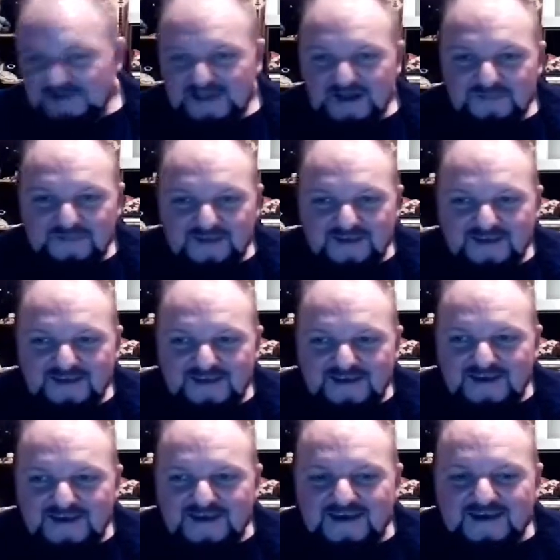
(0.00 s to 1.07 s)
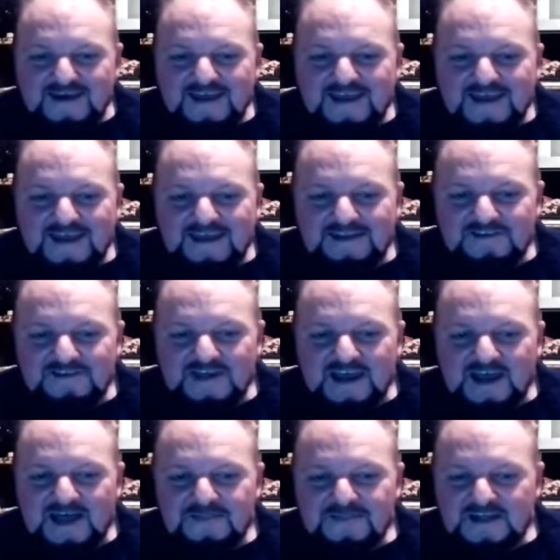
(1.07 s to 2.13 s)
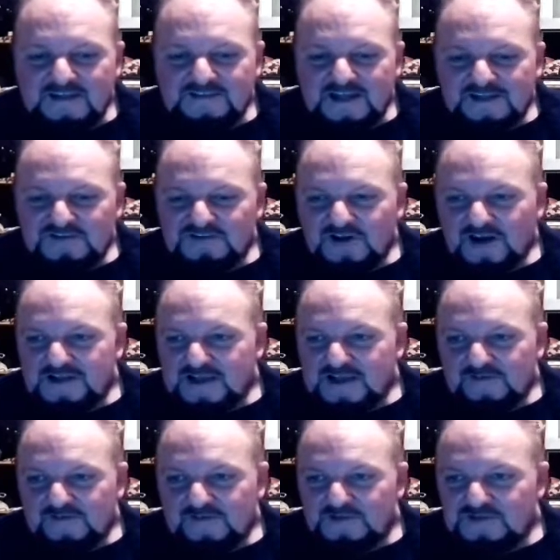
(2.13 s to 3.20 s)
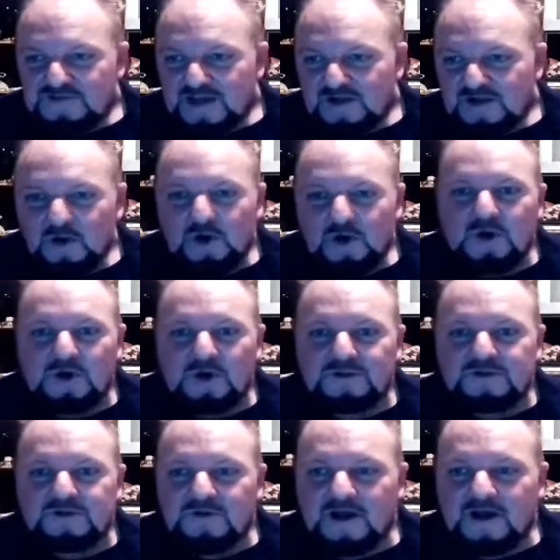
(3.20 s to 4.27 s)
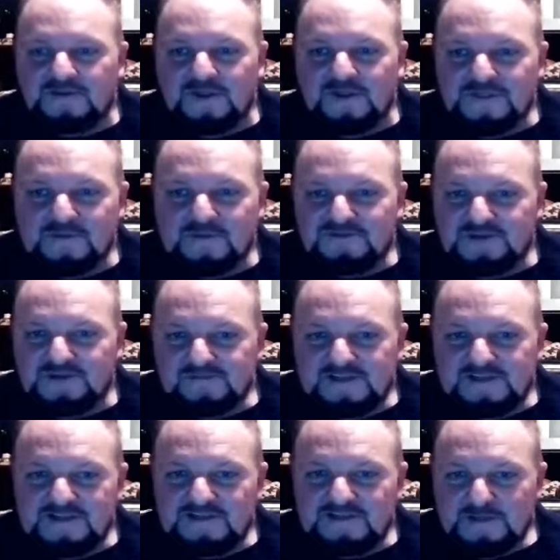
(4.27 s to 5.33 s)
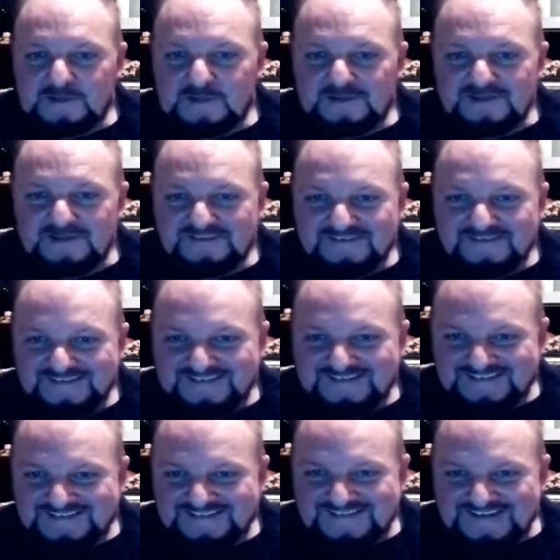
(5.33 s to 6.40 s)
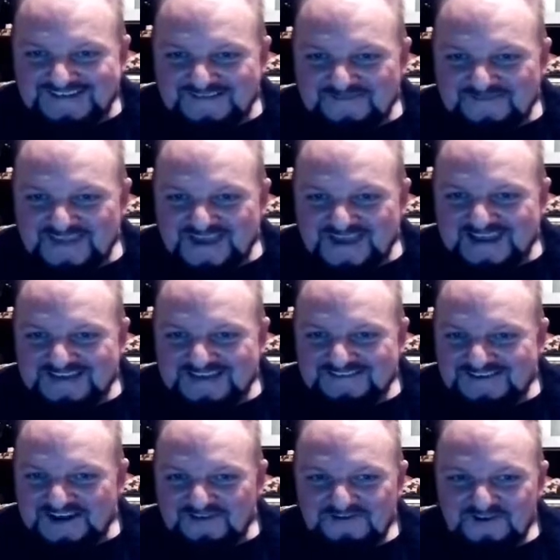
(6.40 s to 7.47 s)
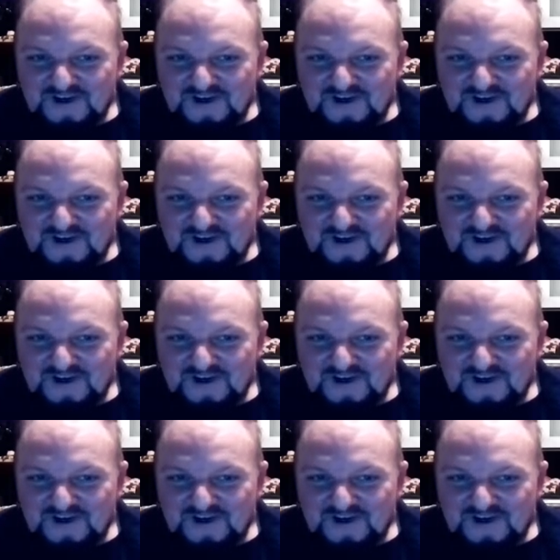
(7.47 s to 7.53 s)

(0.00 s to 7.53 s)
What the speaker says: it out there, and I think they decided afterwards that I don't think we should have let these people in. I've